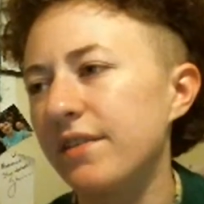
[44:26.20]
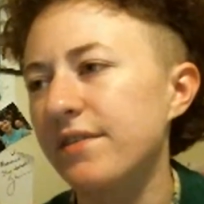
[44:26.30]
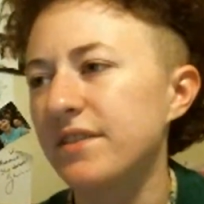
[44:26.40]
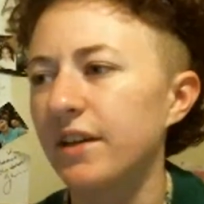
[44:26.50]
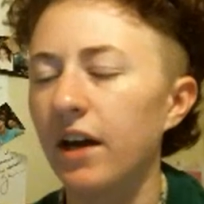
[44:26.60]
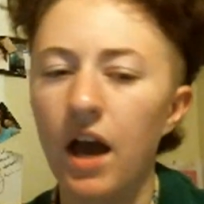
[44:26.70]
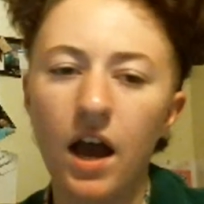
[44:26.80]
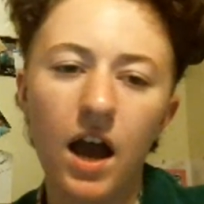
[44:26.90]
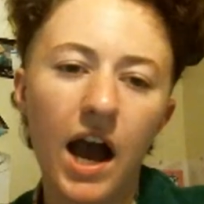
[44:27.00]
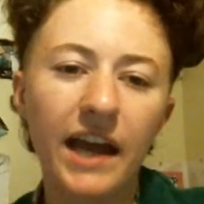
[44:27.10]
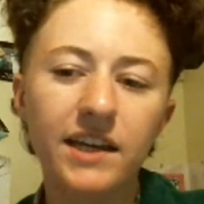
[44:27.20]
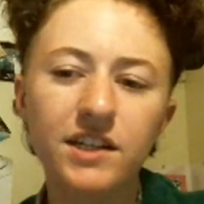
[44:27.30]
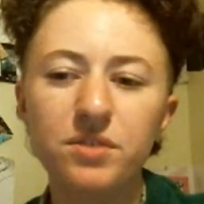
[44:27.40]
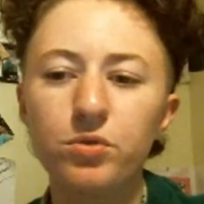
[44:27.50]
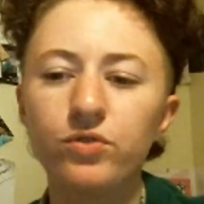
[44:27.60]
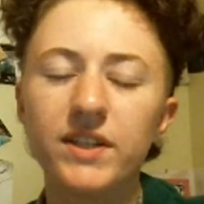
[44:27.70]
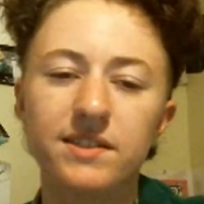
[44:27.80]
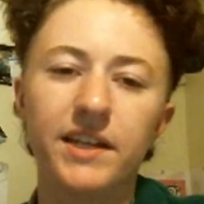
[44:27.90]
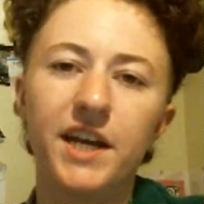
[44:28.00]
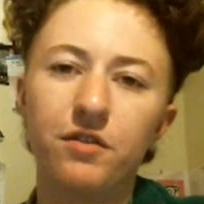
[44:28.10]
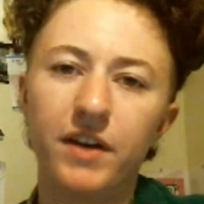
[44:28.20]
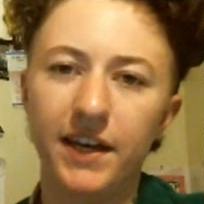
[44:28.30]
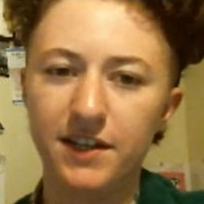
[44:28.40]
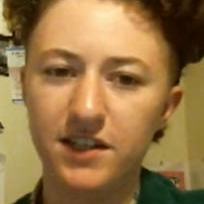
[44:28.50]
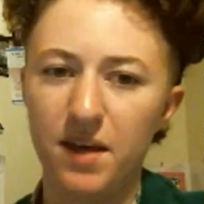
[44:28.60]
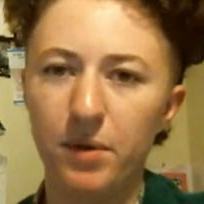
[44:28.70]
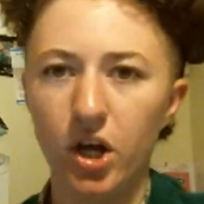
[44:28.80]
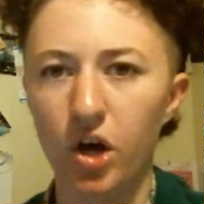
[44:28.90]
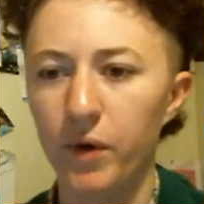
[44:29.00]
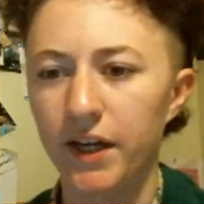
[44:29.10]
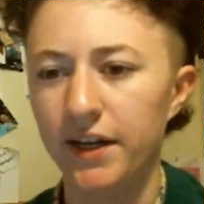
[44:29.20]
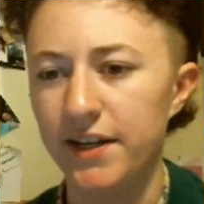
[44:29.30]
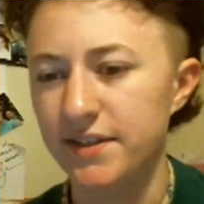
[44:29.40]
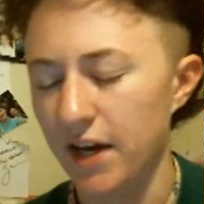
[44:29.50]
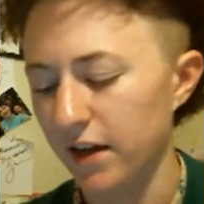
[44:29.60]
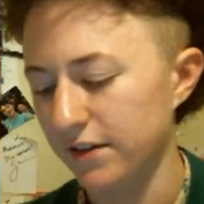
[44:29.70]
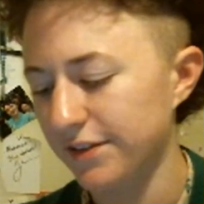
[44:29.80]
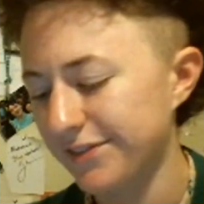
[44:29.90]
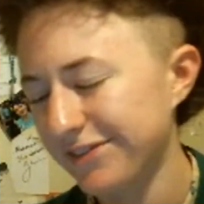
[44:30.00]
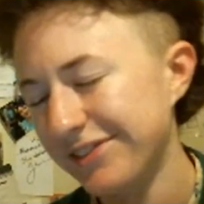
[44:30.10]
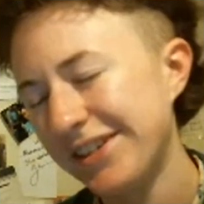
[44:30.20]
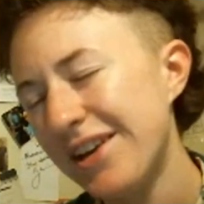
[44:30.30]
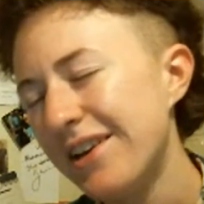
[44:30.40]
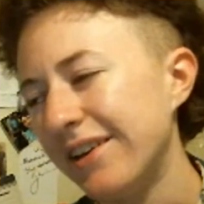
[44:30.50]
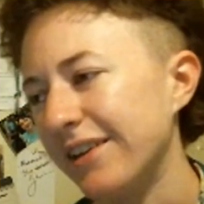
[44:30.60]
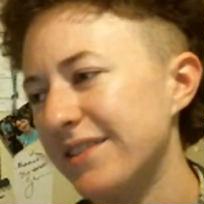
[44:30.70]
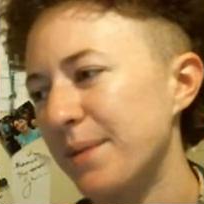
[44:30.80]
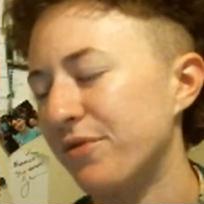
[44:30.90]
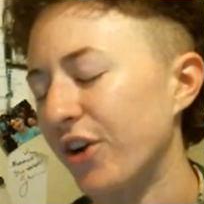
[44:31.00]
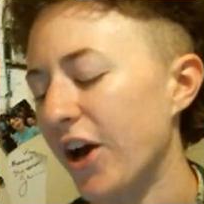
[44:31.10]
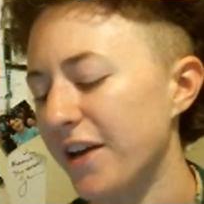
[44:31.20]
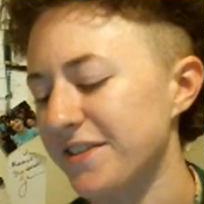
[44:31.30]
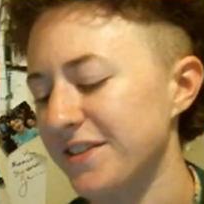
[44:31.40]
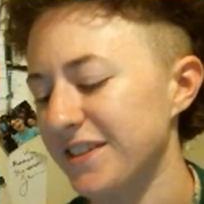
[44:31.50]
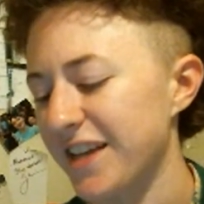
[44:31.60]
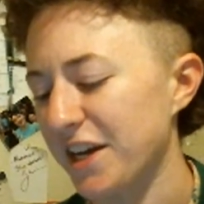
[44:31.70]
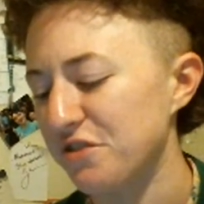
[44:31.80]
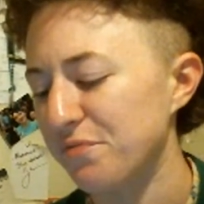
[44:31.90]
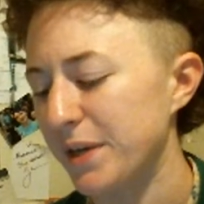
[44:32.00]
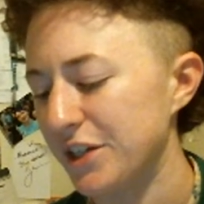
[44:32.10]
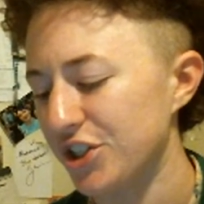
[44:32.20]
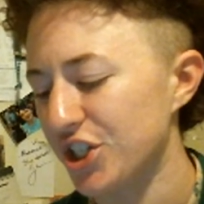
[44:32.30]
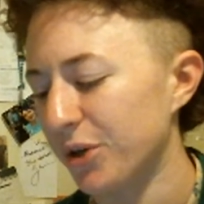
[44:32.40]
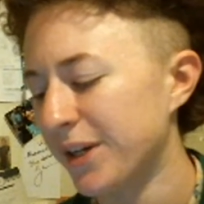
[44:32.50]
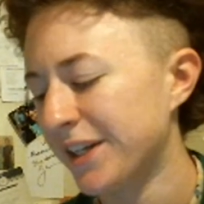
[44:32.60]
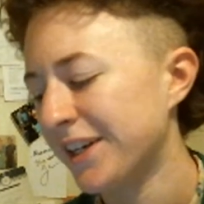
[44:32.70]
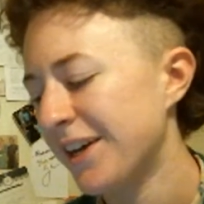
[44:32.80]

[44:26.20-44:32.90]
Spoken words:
Yeah. I get to movies late if I get to them at all. What can I say? Except for Us and Detective Pikachu.